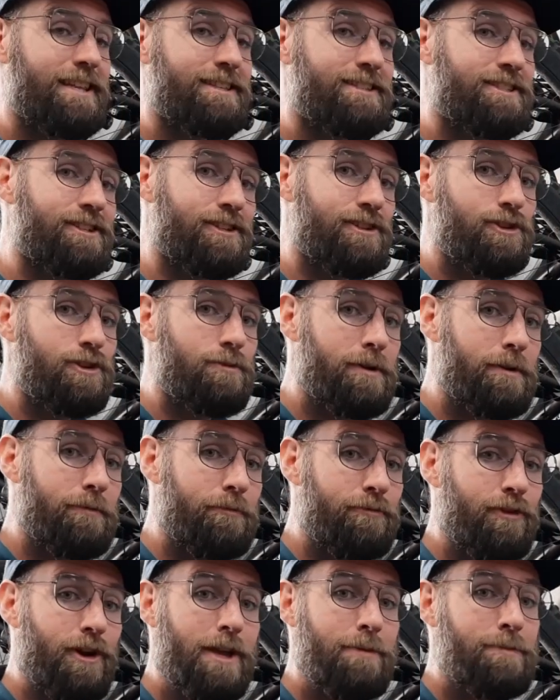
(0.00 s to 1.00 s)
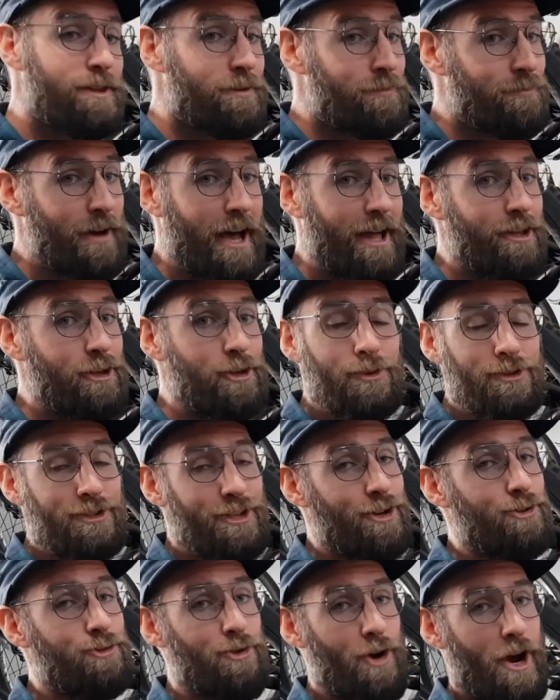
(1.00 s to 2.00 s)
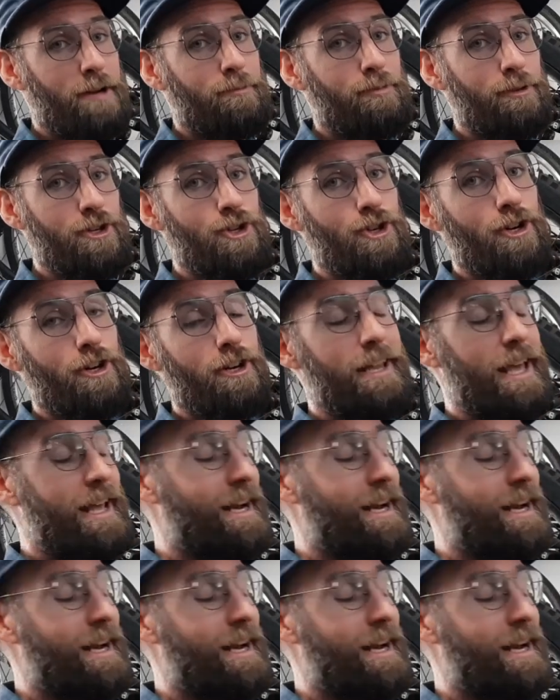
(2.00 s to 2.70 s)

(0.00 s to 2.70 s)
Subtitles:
it's an aluminum frame and the value is incredibly good.